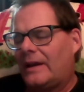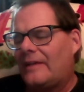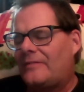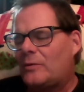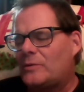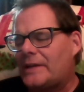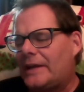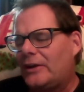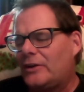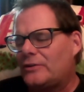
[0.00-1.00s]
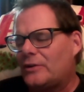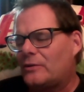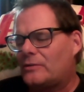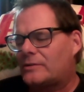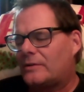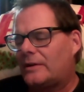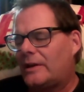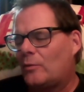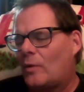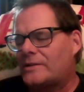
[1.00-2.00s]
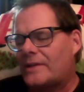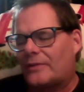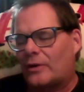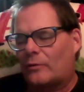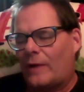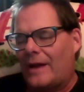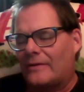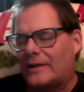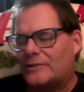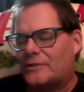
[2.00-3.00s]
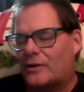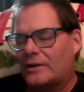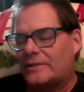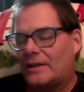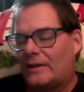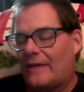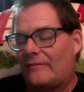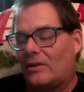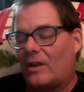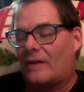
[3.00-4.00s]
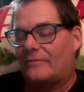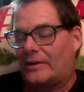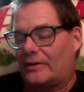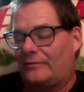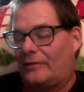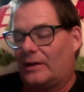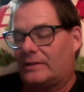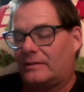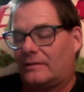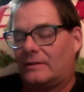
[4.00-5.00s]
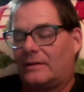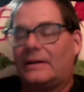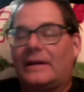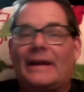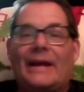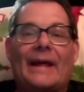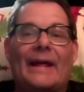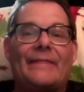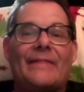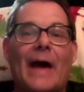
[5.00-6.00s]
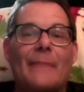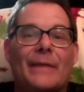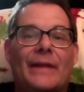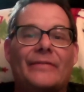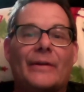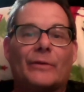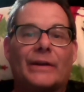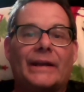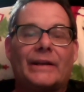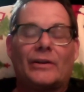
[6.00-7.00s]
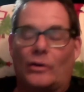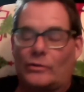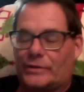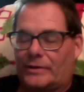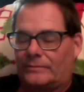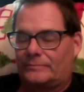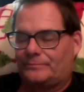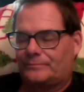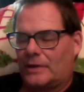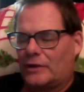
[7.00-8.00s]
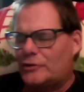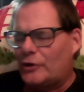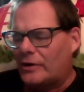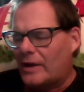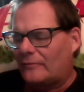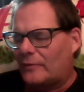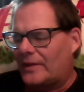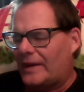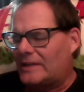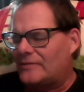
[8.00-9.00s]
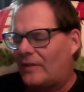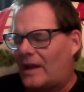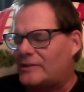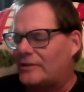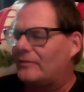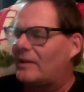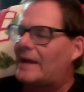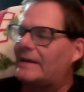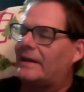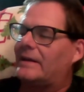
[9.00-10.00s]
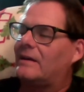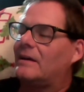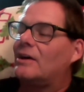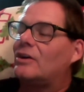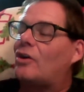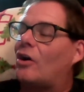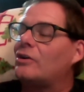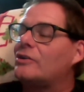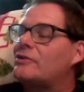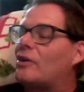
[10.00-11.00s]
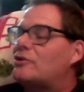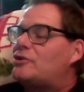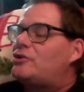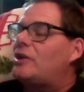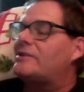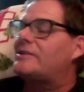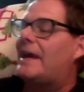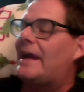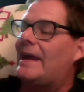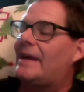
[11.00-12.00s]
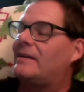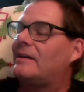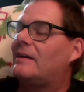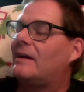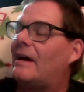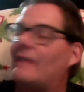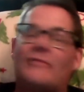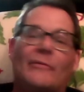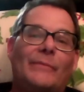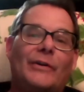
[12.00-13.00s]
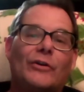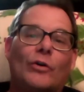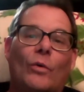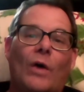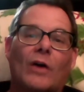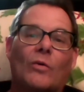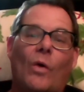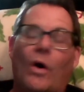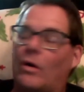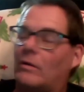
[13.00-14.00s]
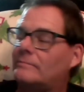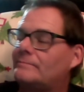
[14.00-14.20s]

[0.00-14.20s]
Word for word: If there was any good news, it was that the ground had started to level off underfoot, and that meant they were getting closer. Sure enough, with the next flash of lightning, Carter saw just ahead a familiar rock wall,